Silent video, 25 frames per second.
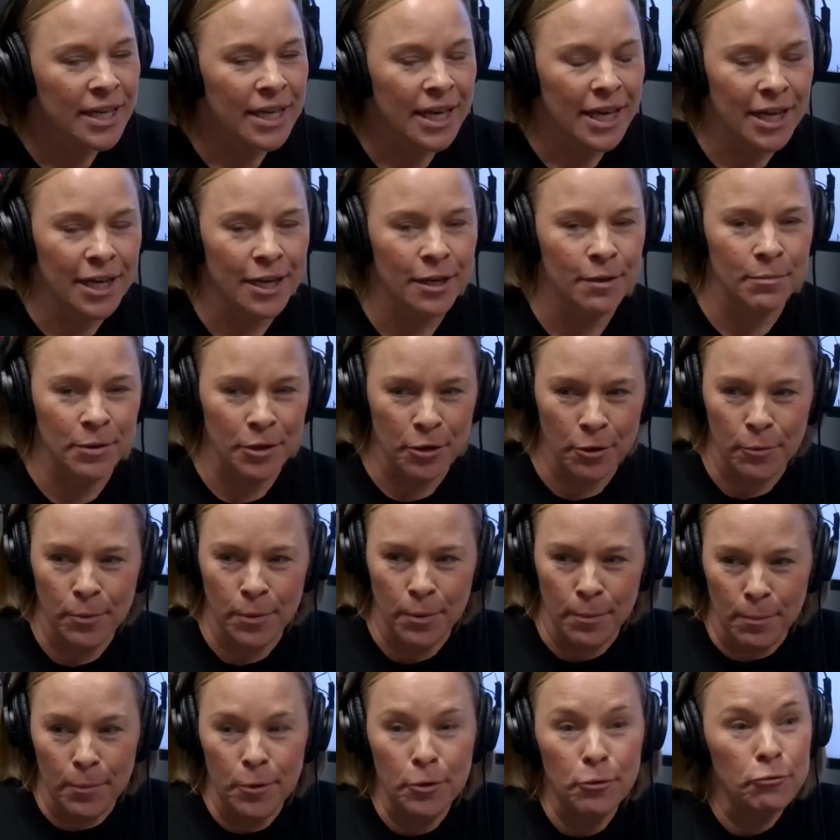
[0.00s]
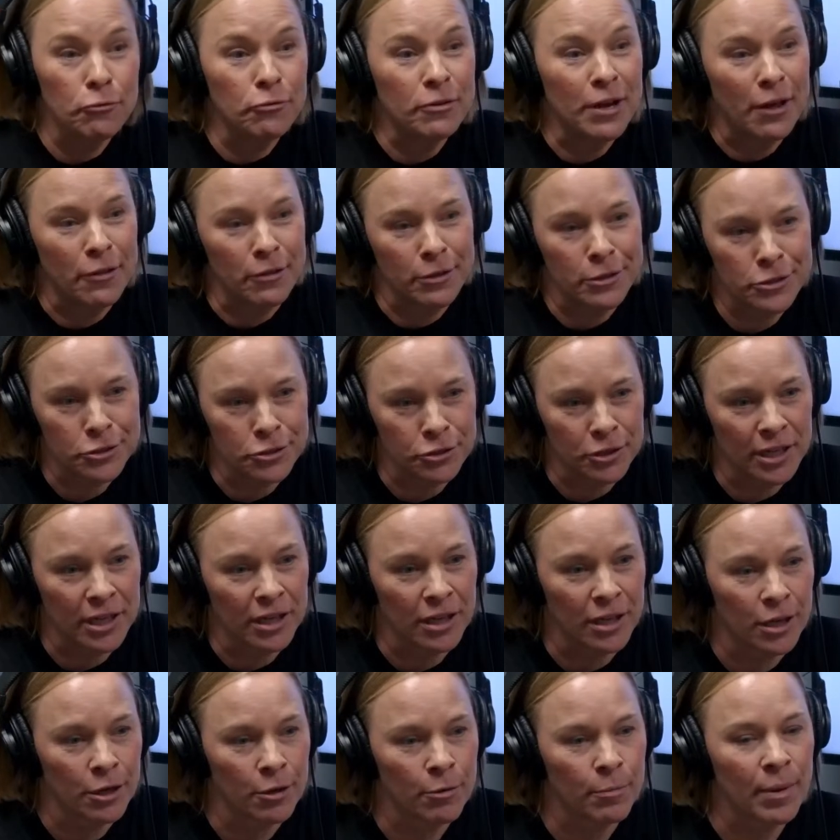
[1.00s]
We'll move down the street a
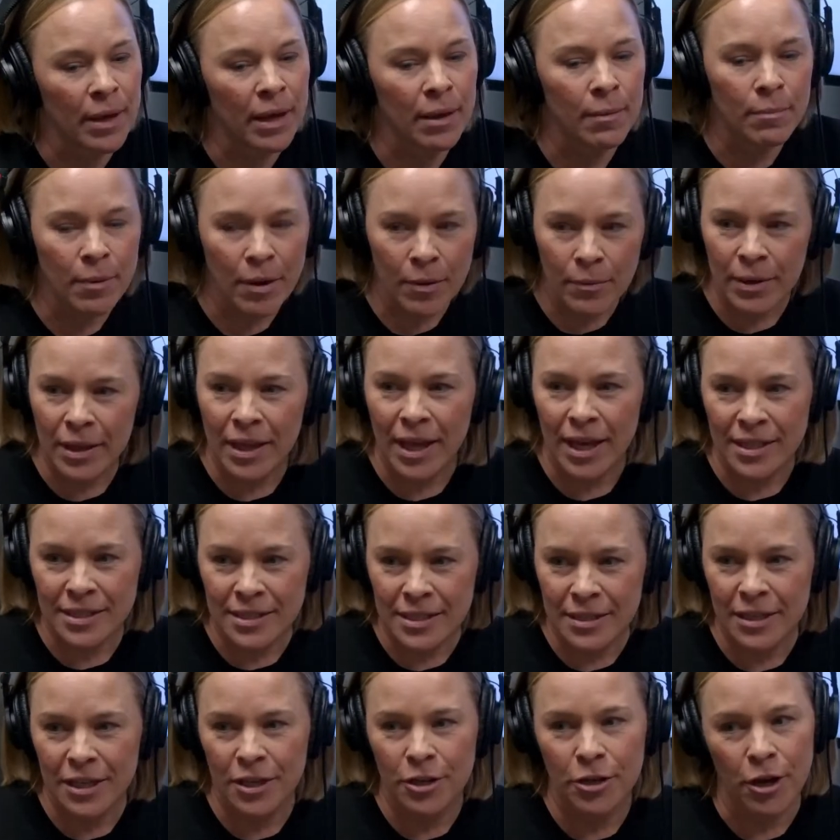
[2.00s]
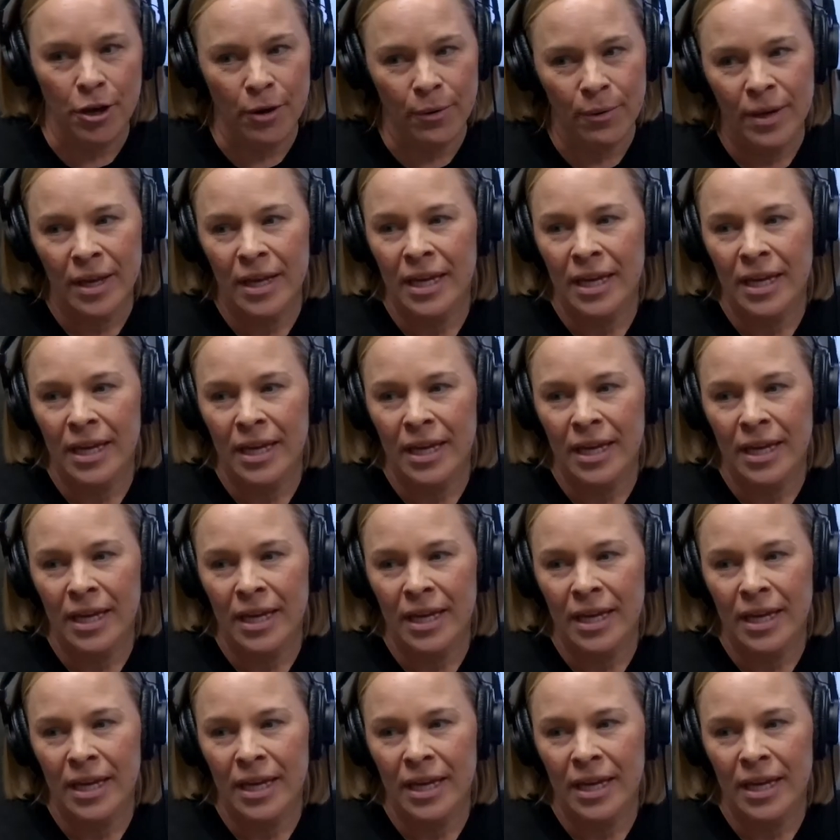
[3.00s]
little bit, but we like to,